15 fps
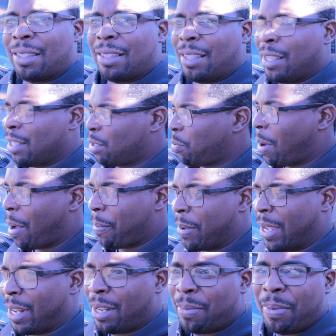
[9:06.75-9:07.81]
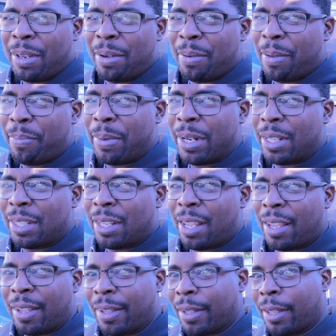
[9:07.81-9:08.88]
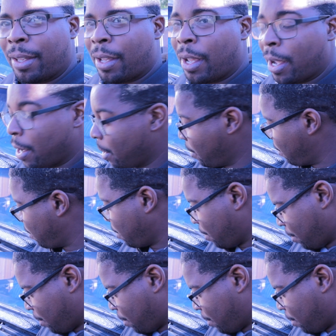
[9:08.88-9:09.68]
This swap, man, it been it been uh.